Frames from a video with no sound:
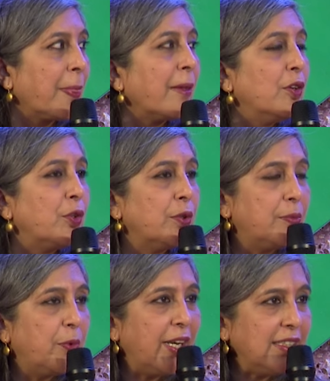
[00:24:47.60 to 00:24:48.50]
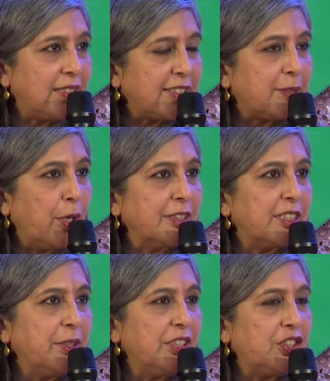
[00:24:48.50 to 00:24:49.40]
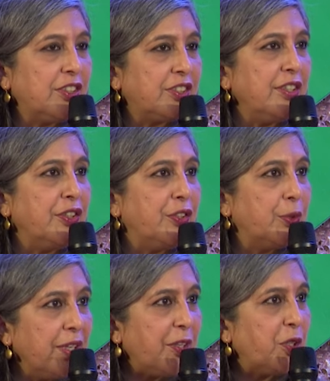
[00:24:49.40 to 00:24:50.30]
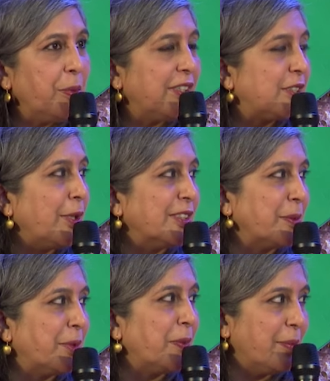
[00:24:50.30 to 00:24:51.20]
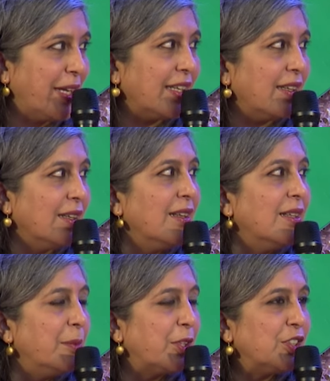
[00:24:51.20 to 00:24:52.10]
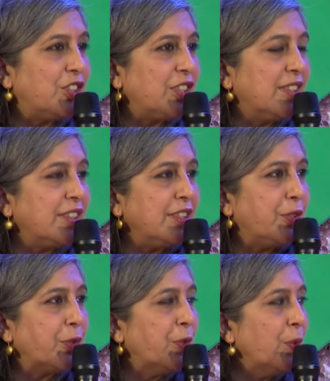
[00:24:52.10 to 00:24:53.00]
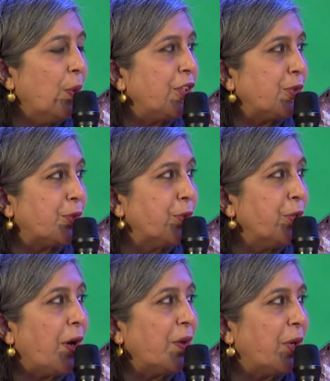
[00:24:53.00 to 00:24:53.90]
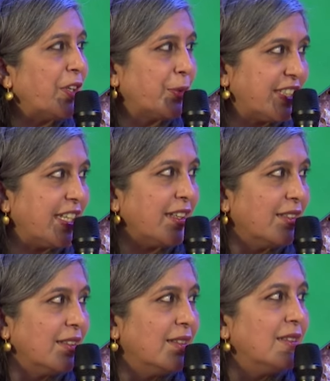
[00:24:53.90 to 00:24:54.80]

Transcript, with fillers: To raise responsible children, you need to be responsible with money. Yes. Because children do what you do, not what you say. Exactly.